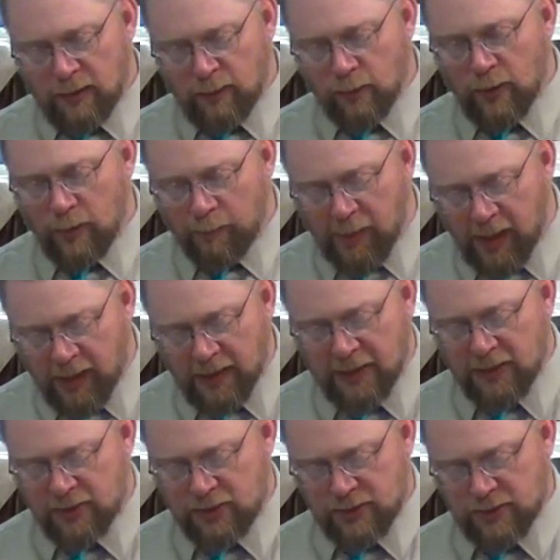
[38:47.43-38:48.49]
will
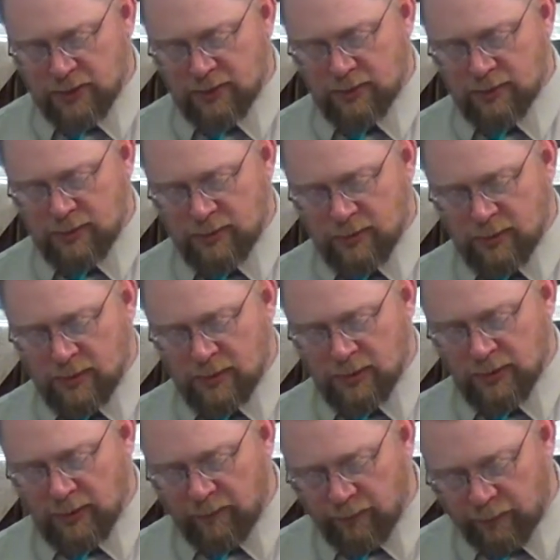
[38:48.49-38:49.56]
punish
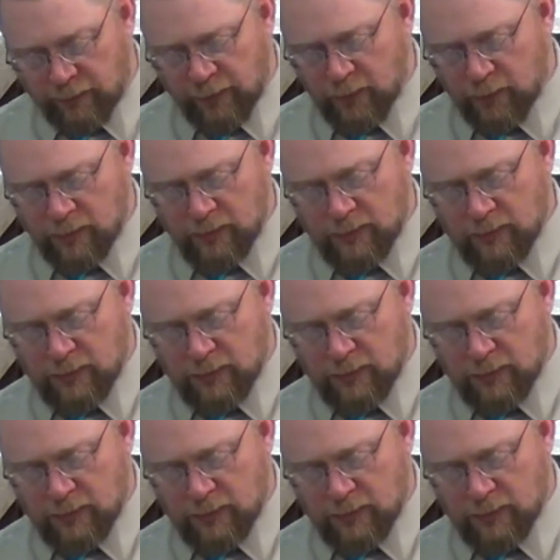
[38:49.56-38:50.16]
the fruit